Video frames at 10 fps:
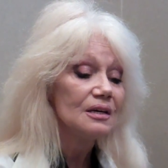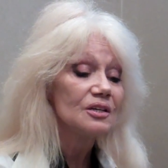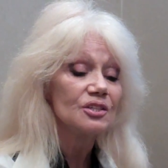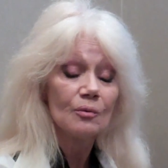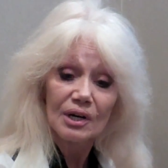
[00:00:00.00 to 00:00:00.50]

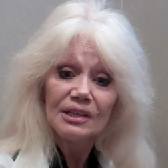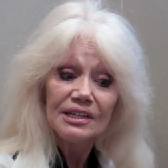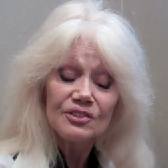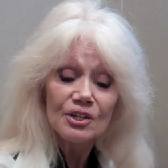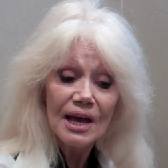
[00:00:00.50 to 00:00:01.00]
So I went on the
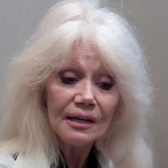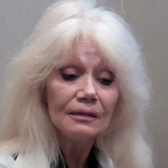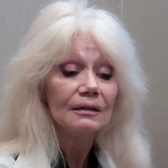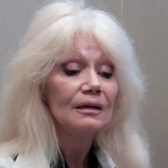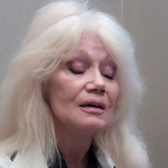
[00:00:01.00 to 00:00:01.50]
internet
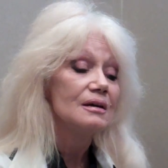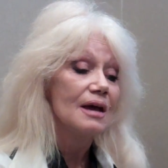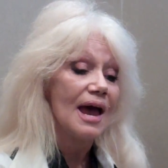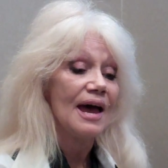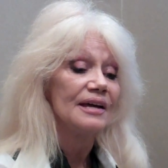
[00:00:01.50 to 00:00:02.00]

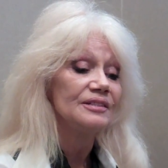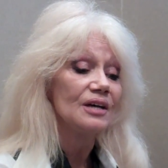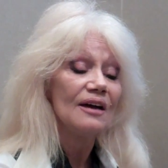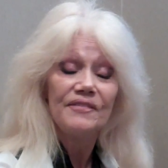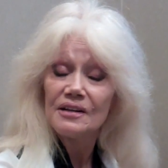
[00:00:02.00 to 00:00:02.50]
and
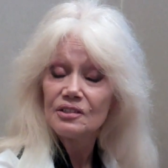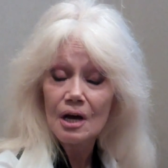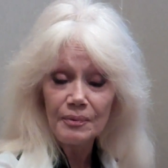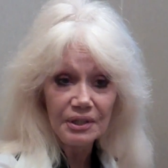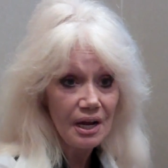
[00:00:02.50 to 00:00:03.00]
I found a
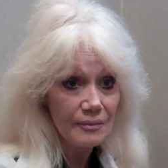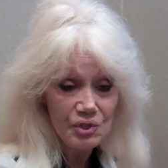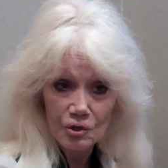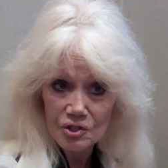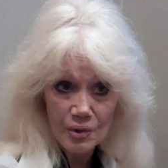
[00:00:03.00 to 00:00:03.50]
couple of
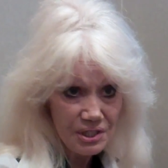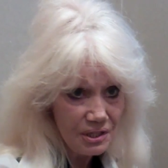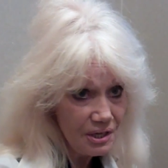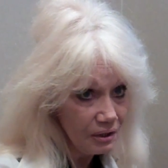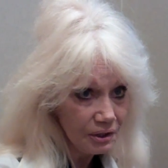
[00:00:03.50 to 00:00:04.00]
names. Yours wasn't
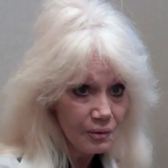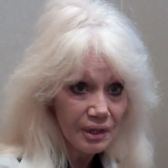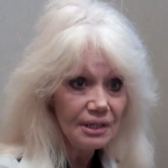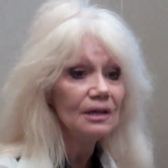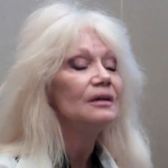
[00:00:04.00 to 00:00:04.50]
the only
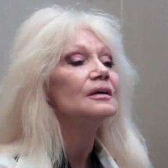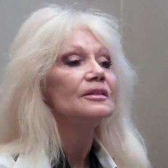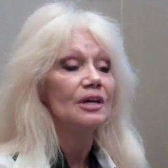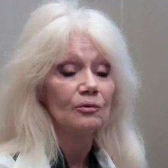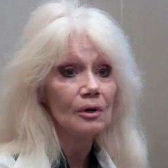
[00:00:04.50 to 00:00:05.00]
one.
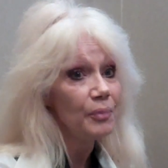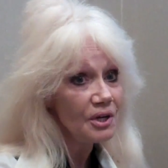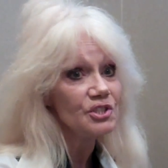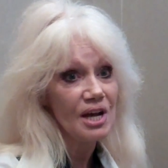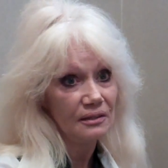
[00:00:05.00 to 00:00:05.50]
There were a
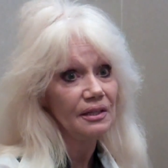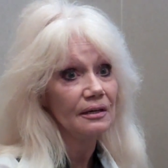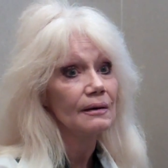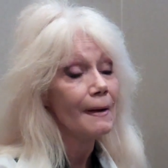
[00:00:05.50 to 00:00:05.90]
bunch out there.